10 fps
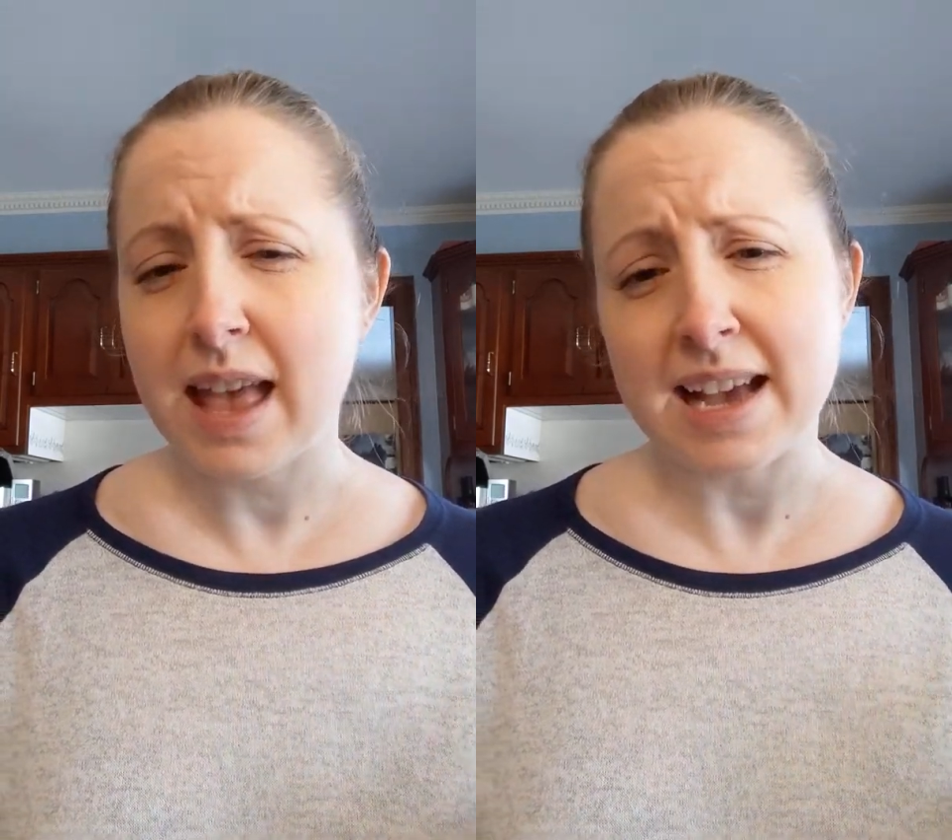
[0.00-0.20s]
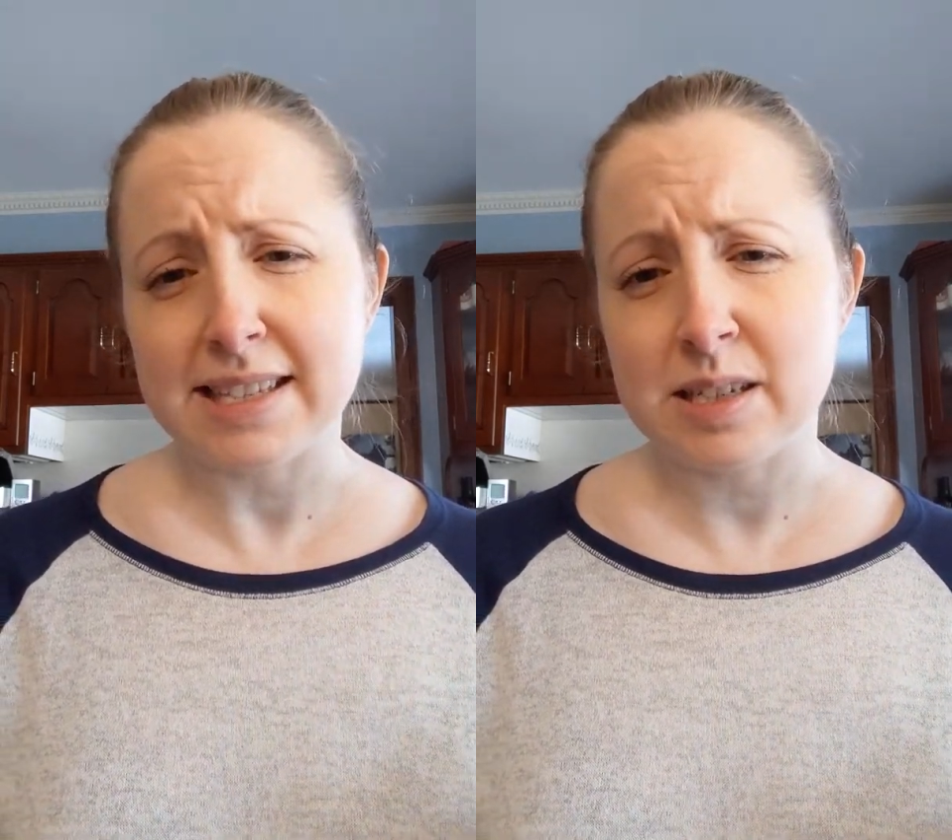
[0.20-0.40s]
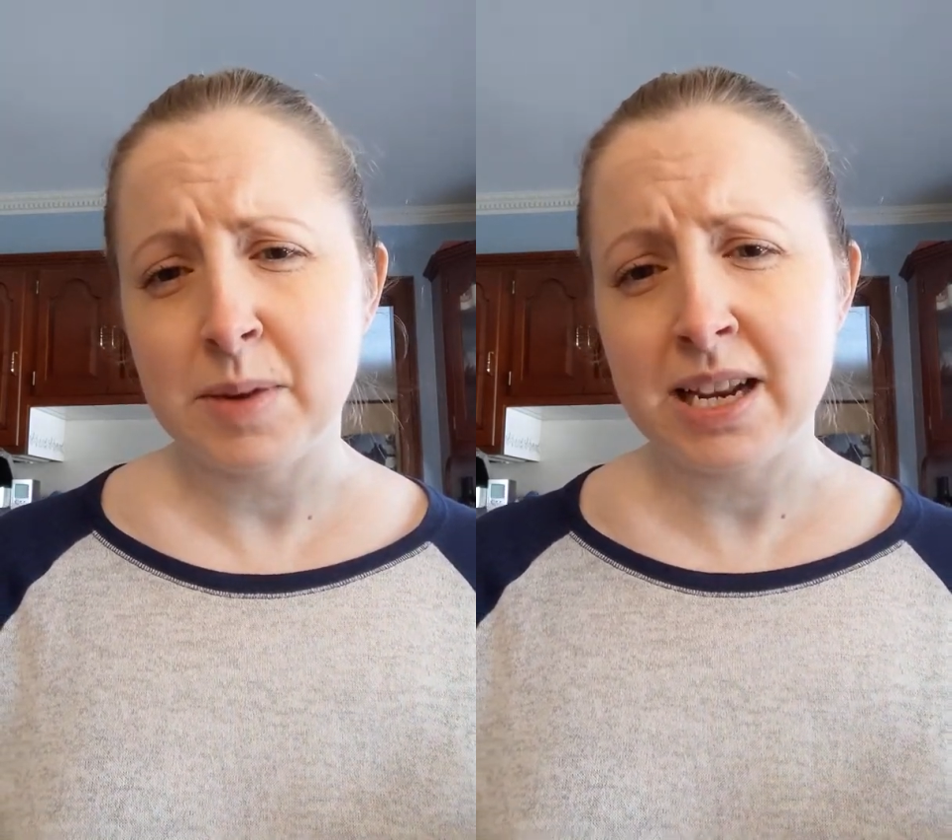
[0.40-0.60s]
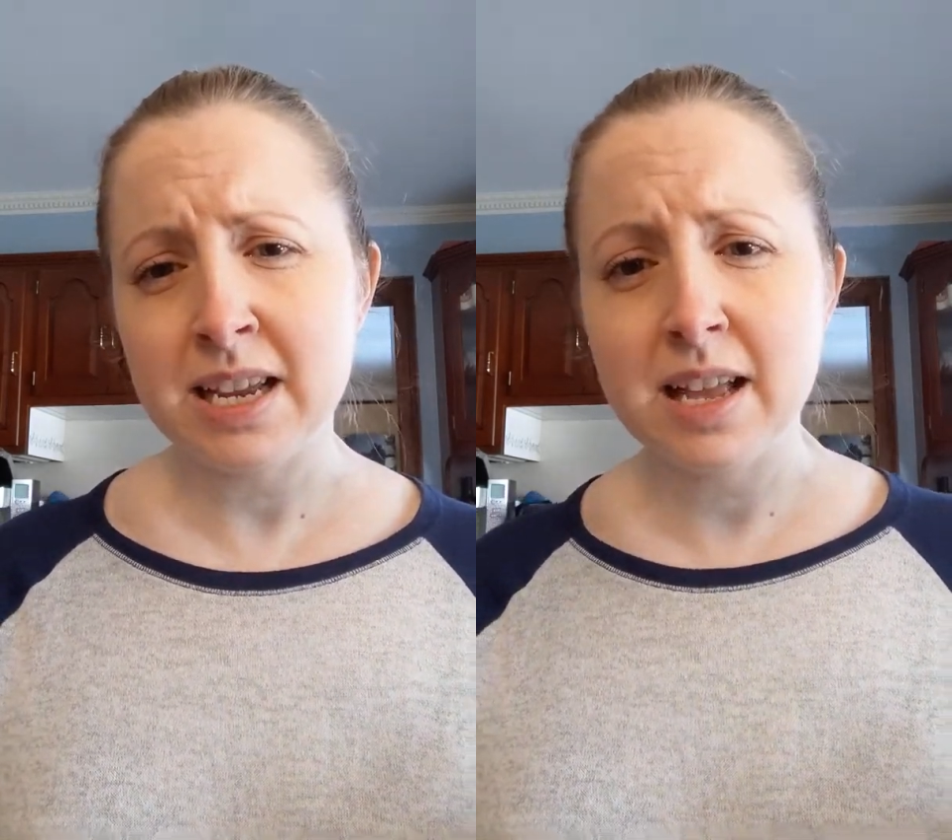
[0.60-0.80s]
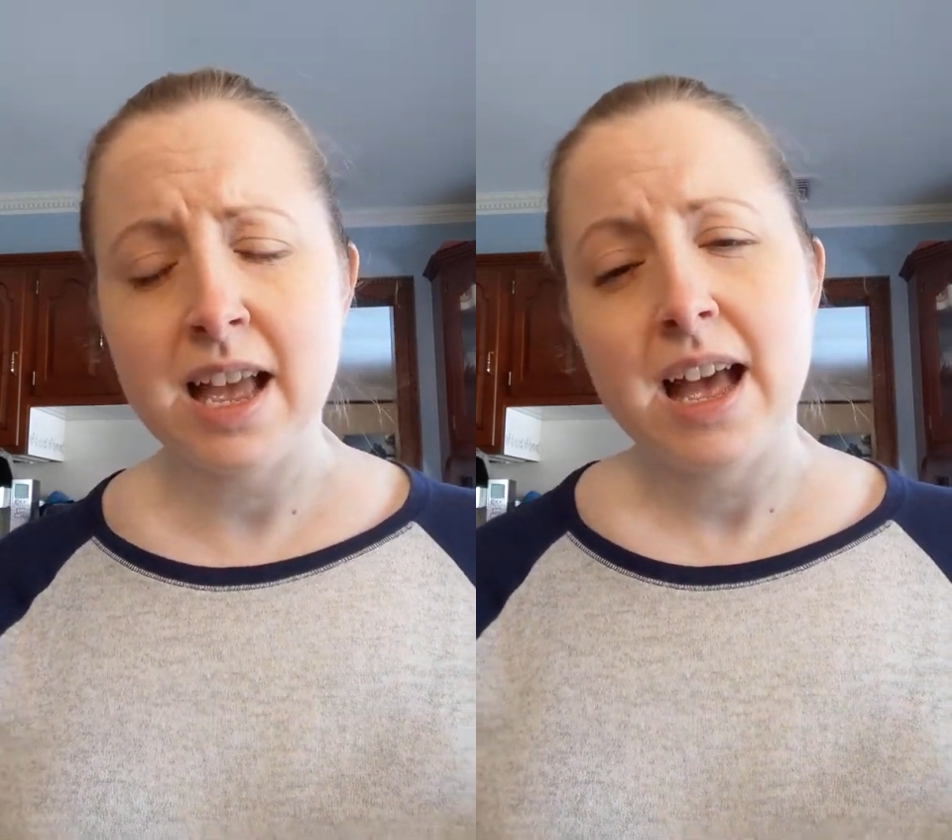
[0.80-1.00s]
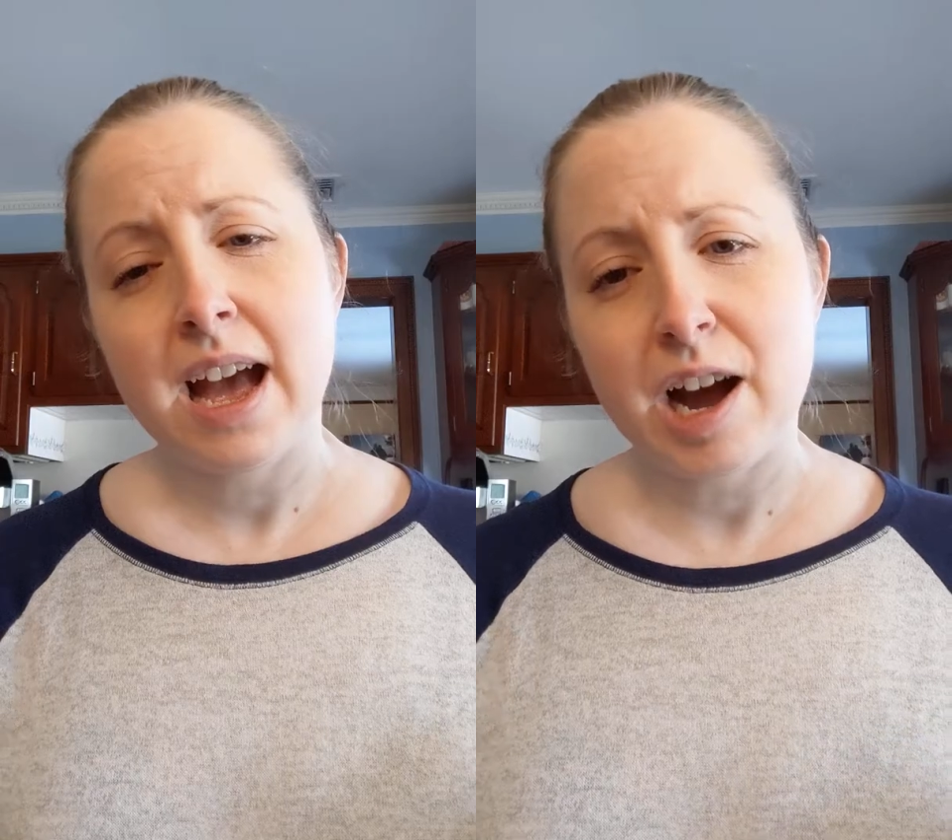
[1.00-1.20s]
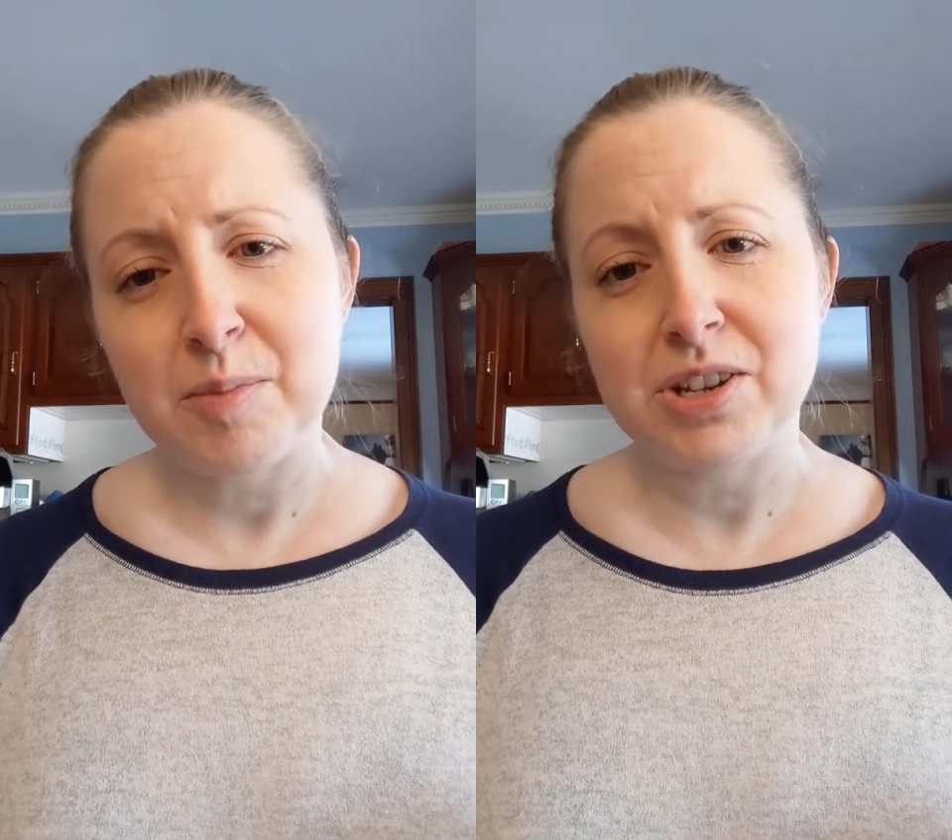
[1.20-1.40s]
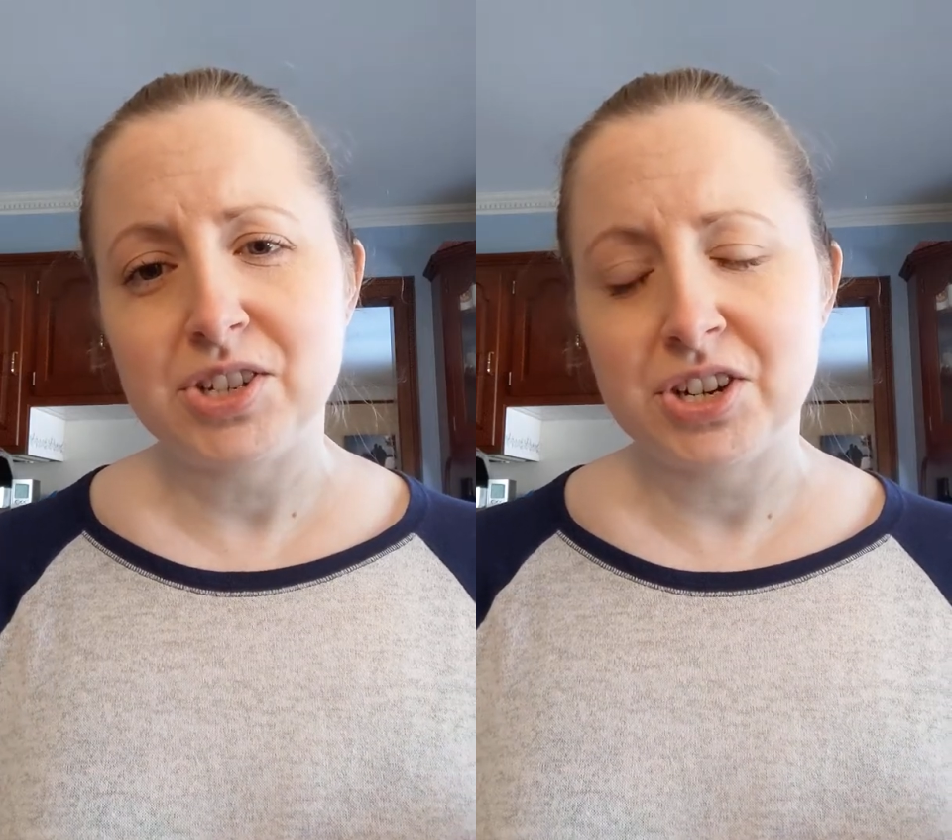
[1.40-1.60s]
estimating how
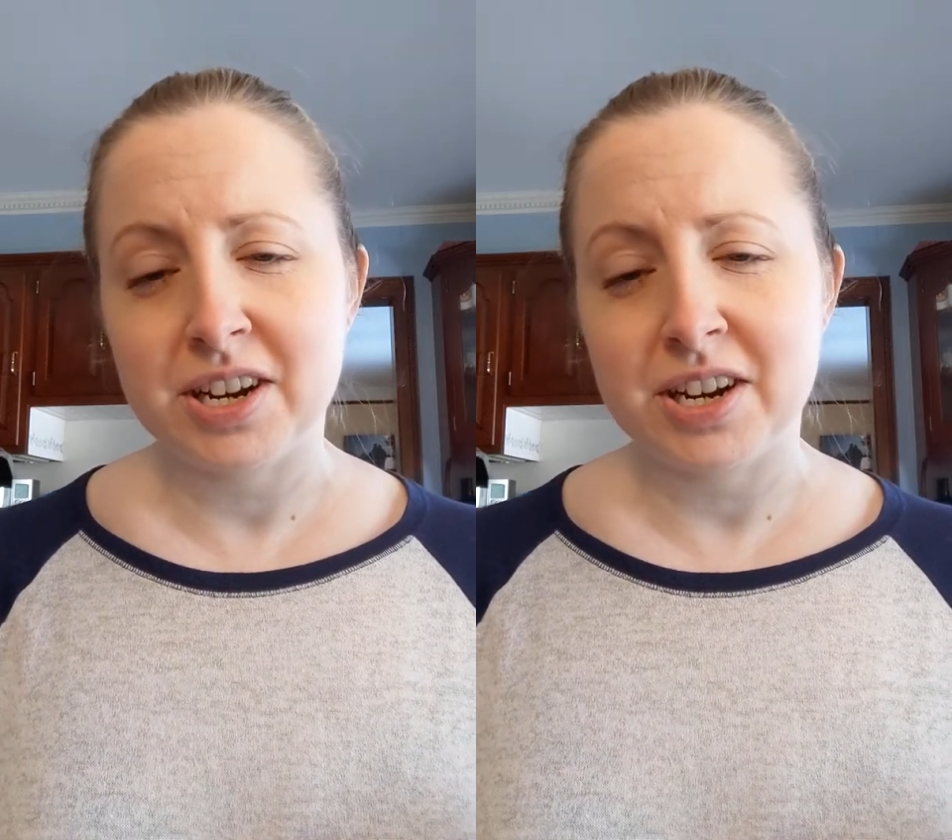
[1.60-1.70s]
much you're